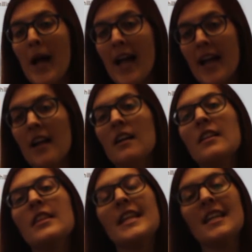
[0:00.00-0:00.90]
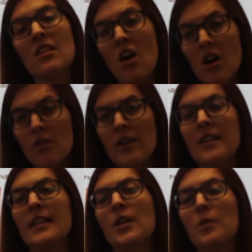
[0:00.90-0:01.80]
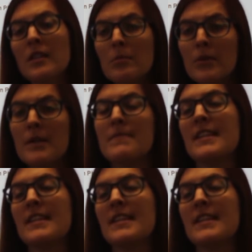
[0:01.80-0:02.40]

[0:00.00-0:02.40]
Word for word: way, the long run equilibrium,